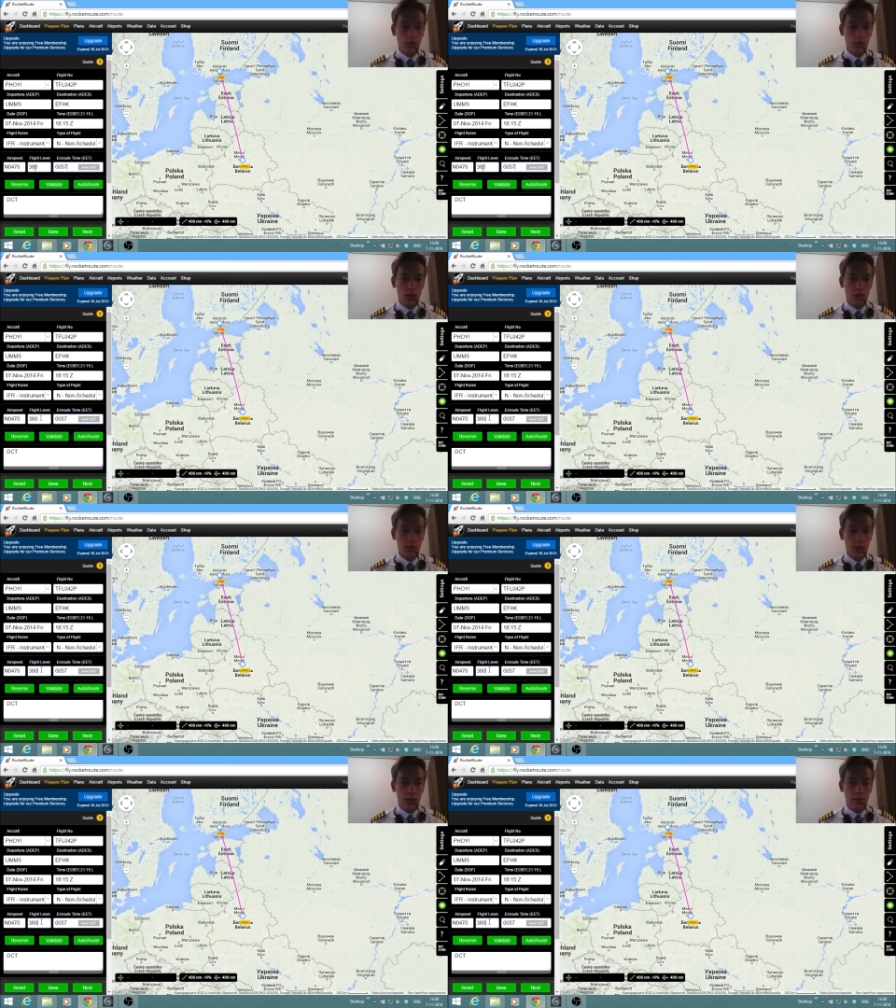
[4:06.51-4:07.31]
let's
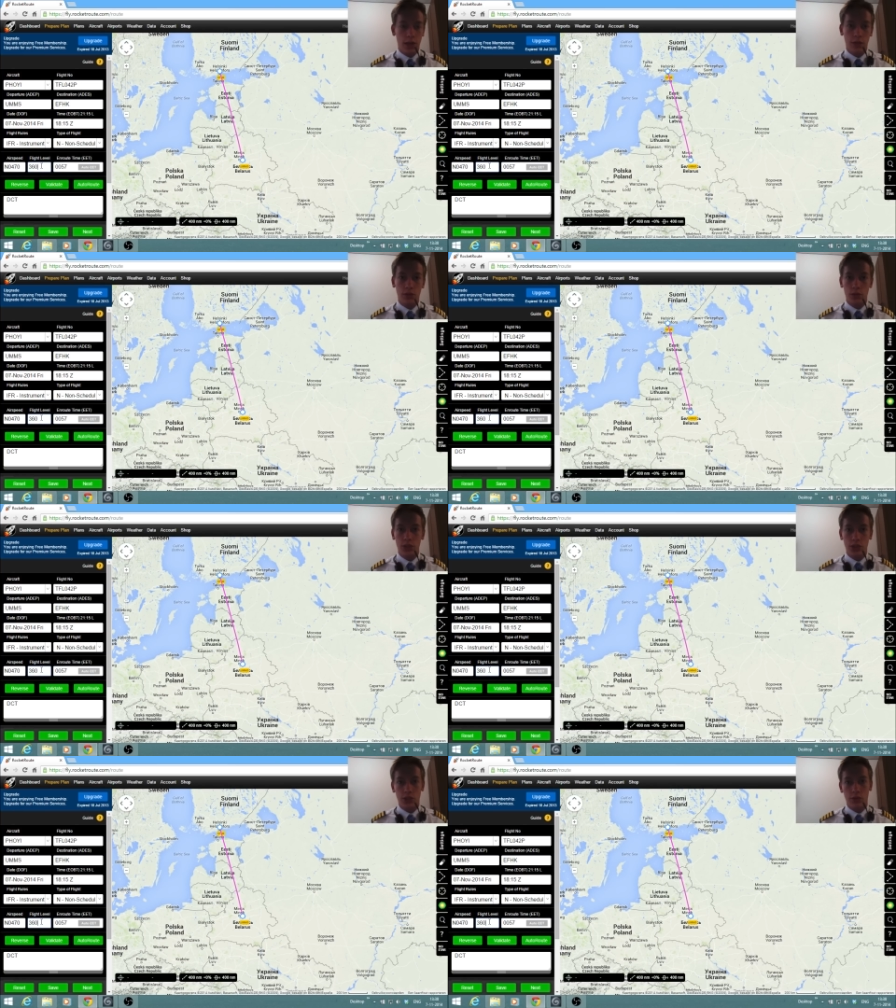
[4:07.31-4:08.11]
say flight level three
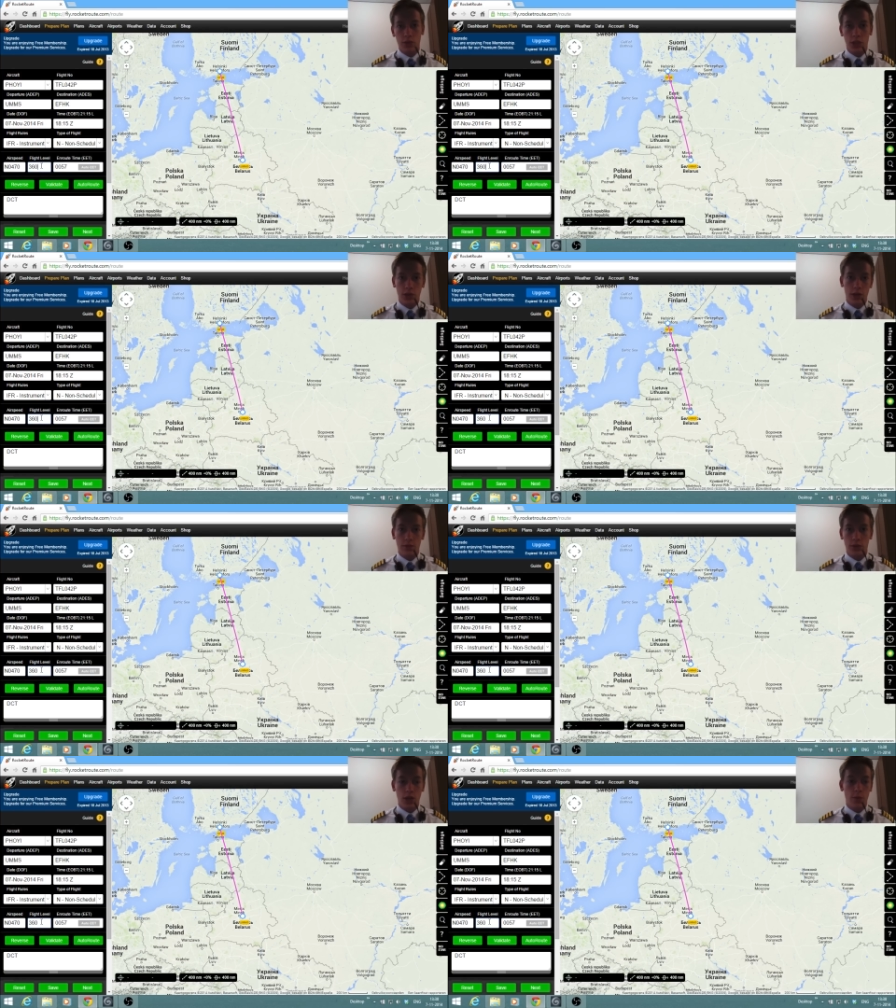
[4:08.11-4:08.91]
six zero, that's kind
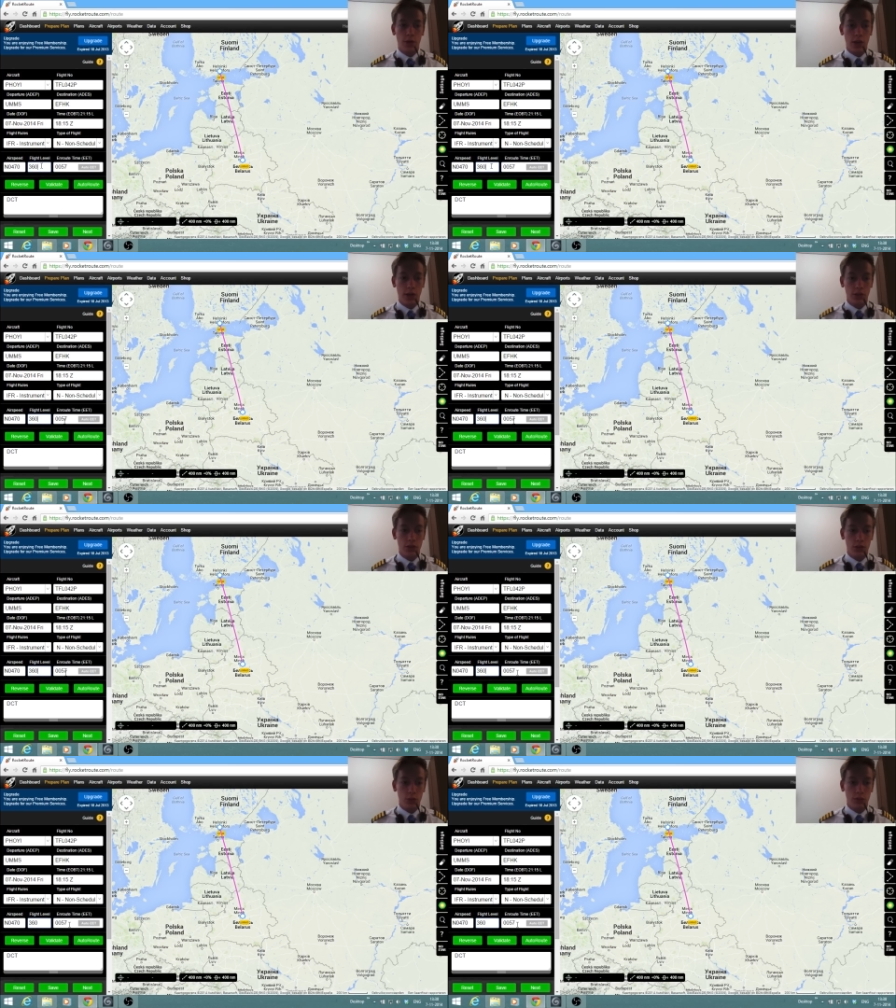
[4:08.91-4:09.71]
of a common
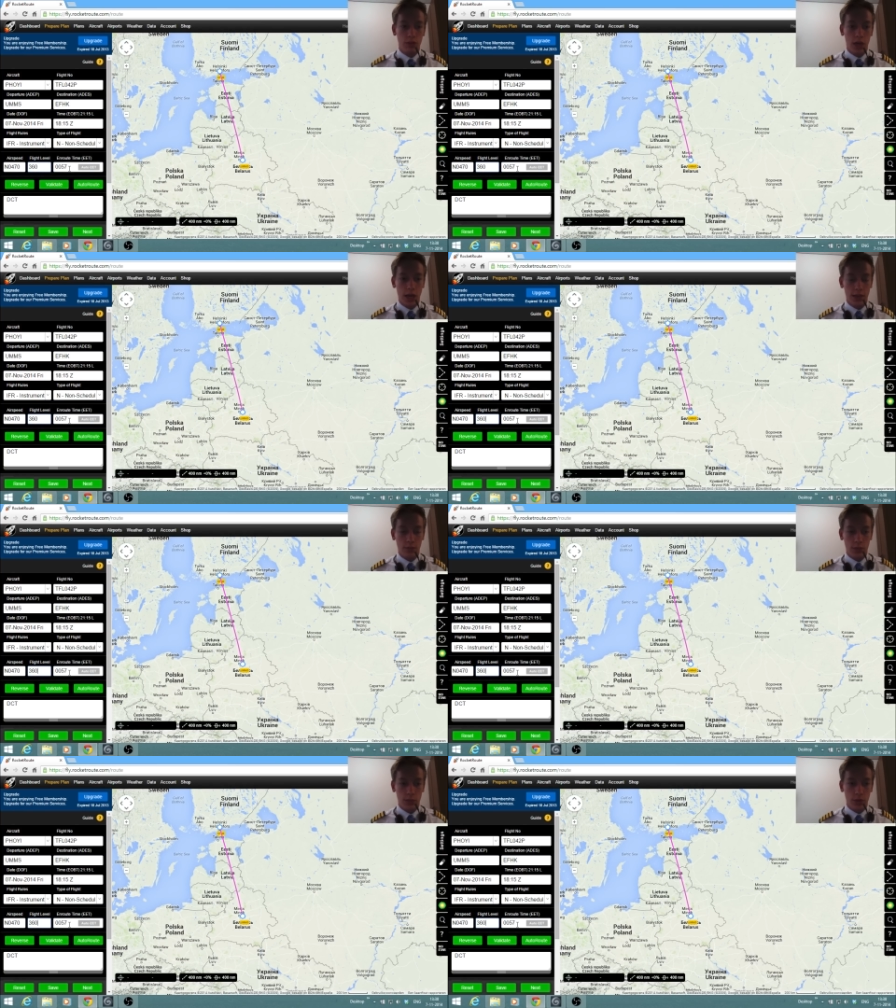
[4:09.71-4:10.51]
altitude we fly at
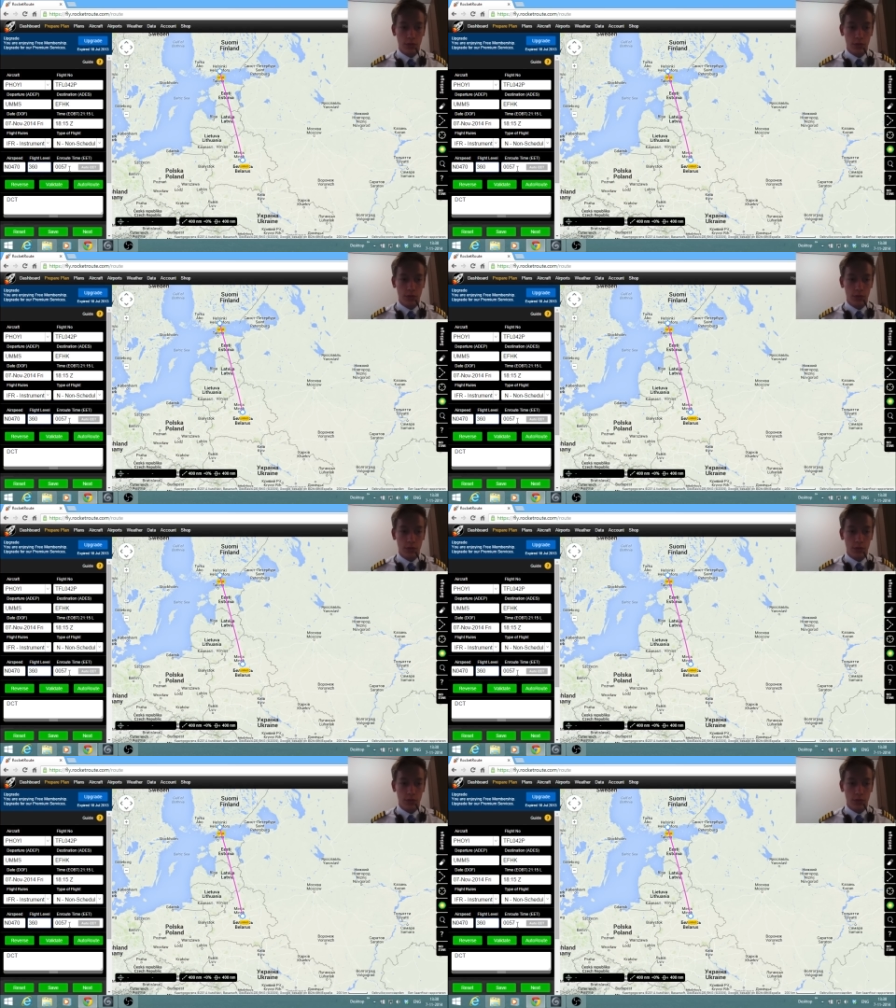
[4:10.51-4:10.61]
with the Boeing